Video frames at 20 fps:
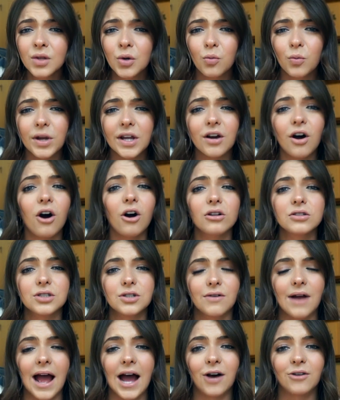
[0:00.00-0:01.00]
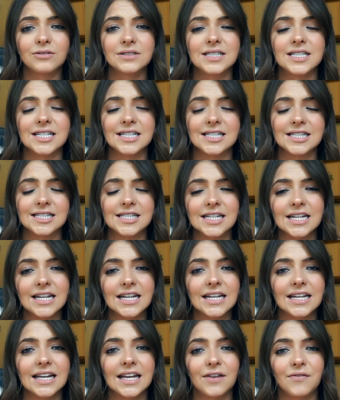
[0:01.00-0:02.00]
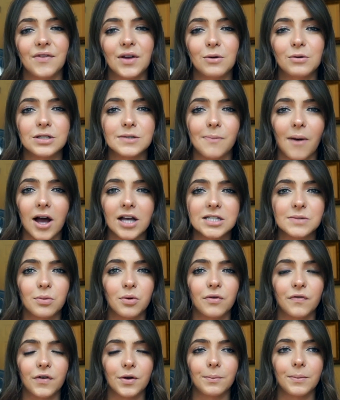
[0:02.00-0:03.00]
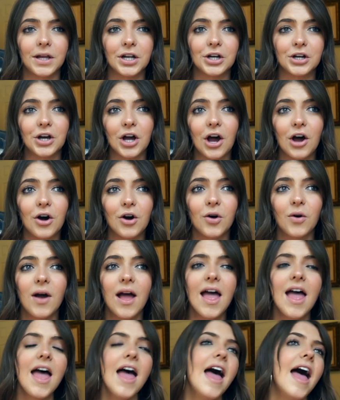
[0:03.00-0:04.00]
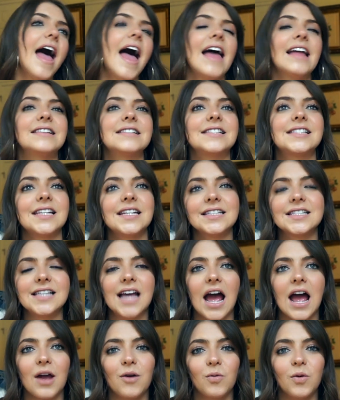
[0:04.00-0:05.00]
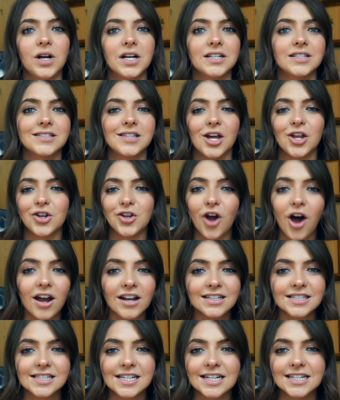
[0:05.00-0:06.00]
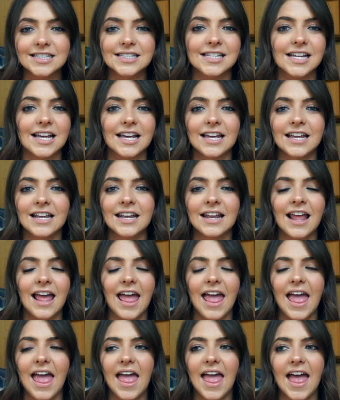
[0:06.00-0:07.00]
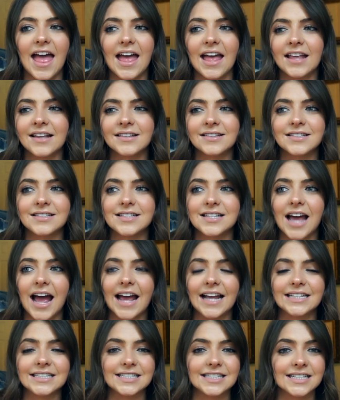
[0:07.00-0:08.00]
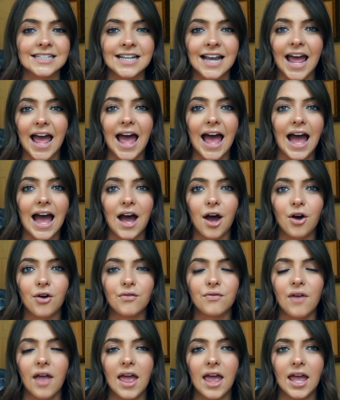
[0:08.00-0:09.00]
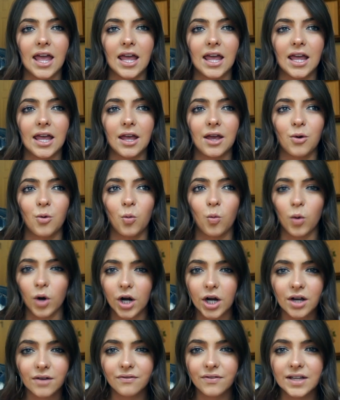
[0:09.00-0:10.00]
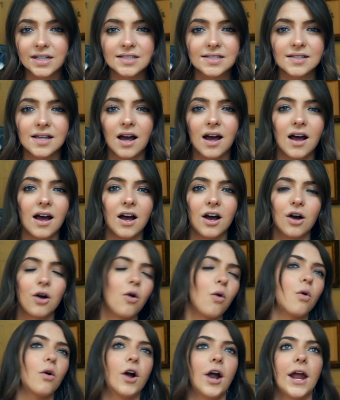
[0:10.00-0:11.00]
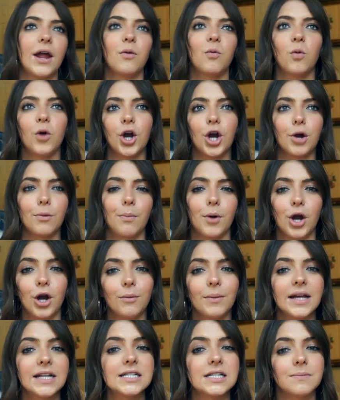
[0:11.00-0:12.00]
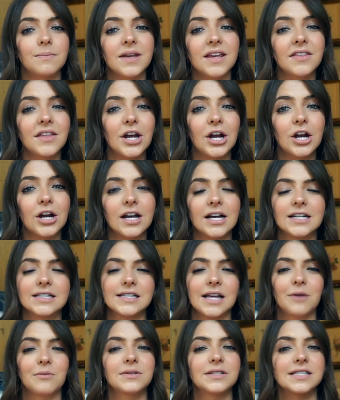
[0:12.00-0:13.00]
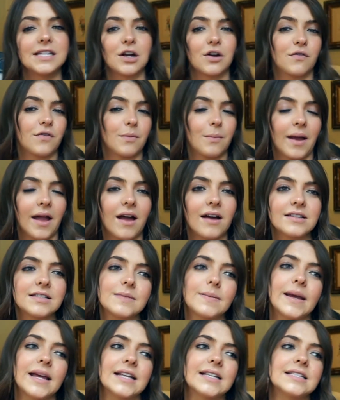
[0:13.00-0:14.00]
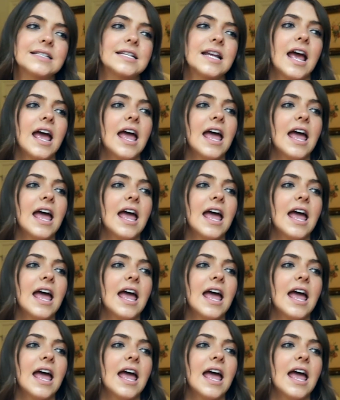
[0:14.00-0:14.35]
We called around to see if it was possible for me to go, and since I was not a citizen and I didn't have a work visa or a work permit to be there because I was there for my husband,